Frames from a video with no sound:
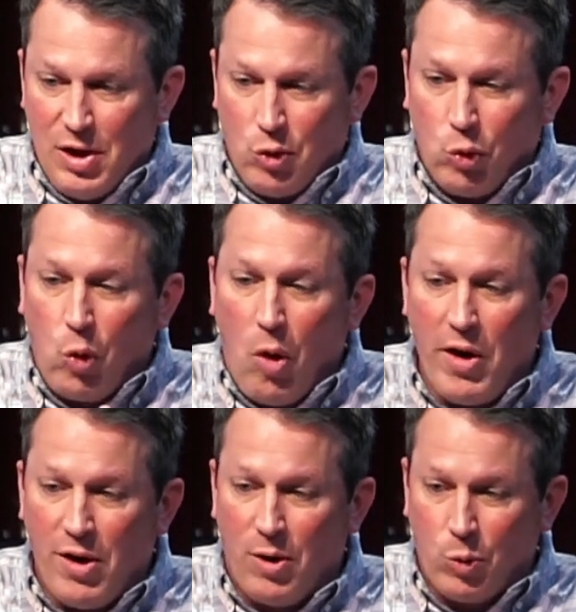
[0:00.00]

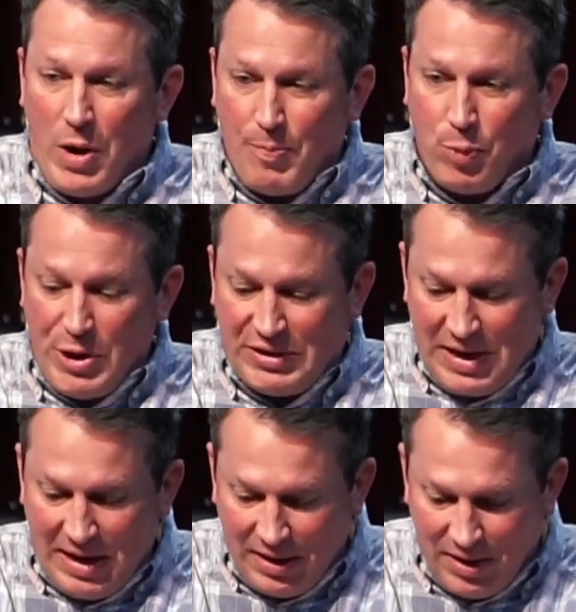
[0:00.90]
royal
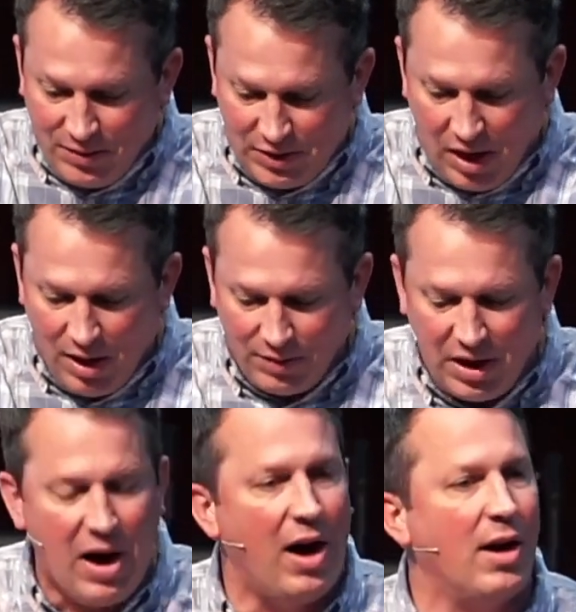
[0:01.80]
representatives of
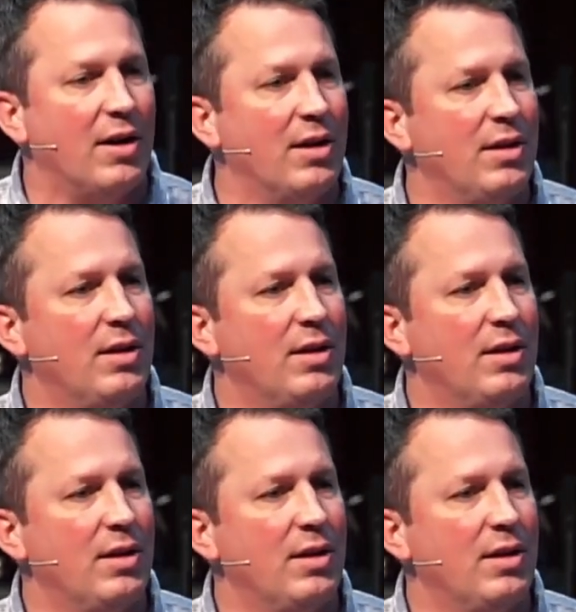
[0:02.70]
God.